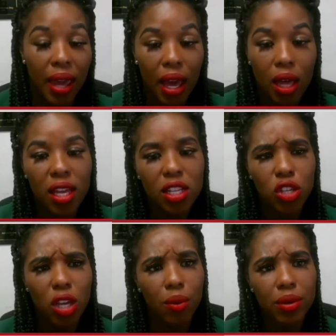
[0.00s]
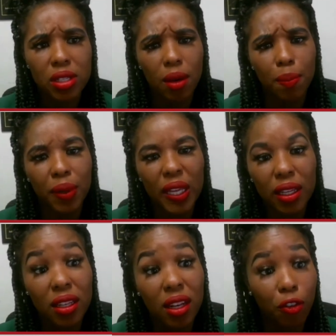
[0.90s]
Yeah, this year was
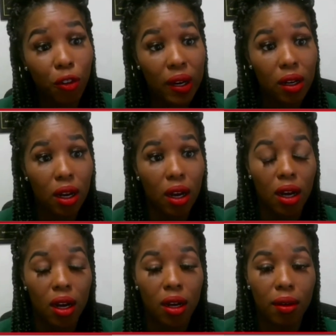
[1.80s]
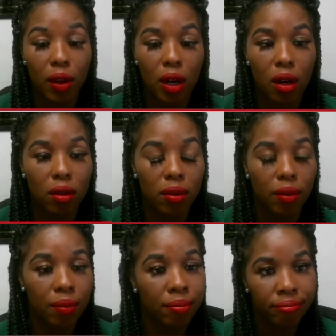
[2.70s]
completely different. Uh, you
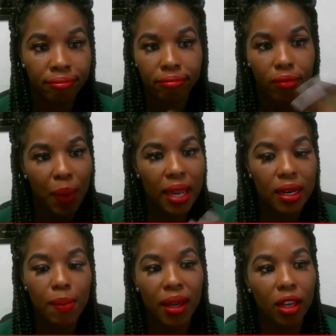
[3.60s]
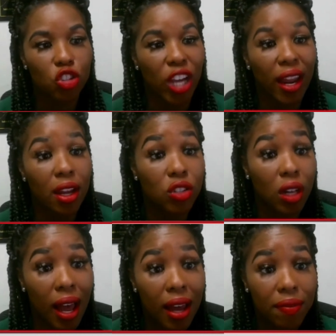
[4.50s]
know, pandemic has changed a
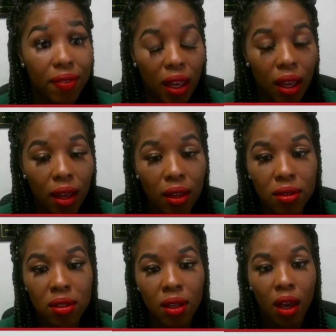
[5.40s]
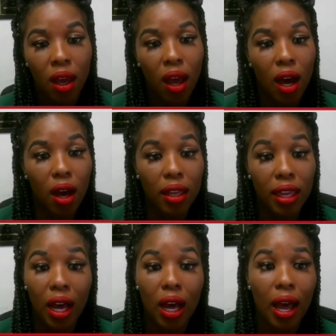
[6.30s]
lot of things. Uh,
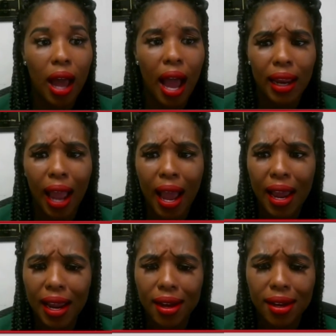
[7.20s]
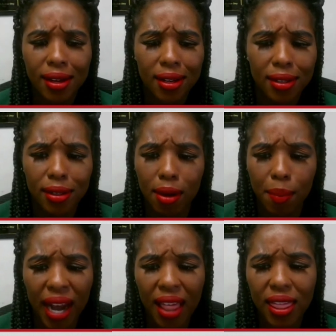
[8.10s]
yeah, I, I, uh,
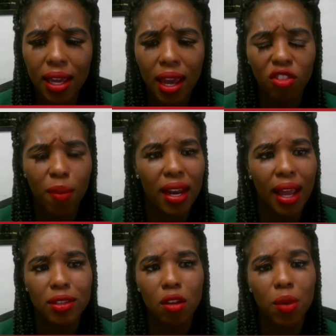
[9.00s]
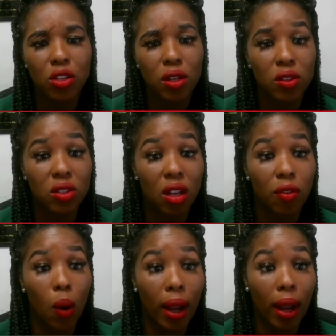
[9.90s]
man, I think everybody has so much other
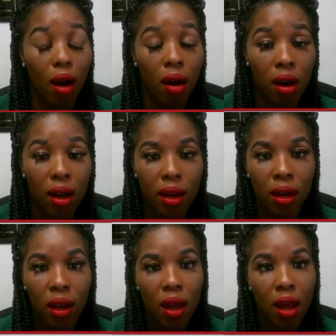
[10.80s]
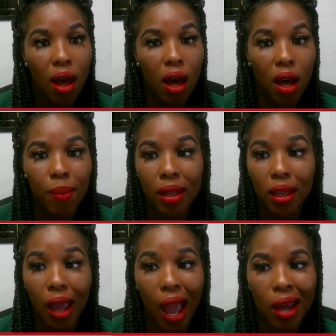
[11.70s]
stuff going on. Um,
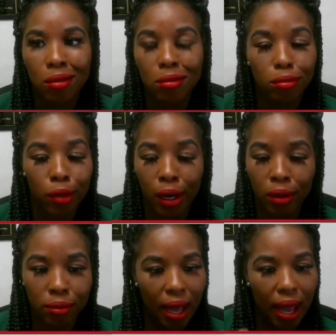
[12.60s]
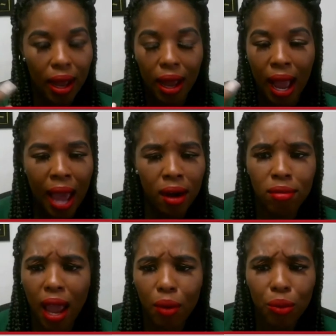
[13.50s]
it, I don't, you know, I
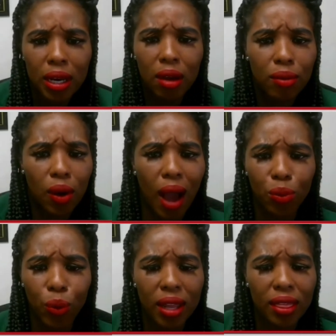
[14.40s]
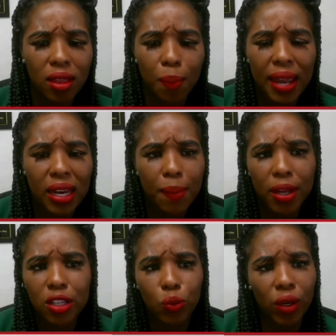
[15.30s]
don't, I really don't know. I really think the
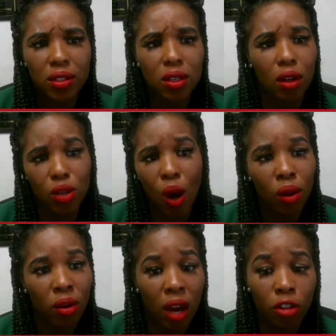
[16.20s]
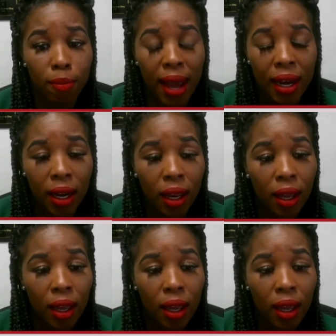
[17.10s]
pandemic just really took a toll on everybody.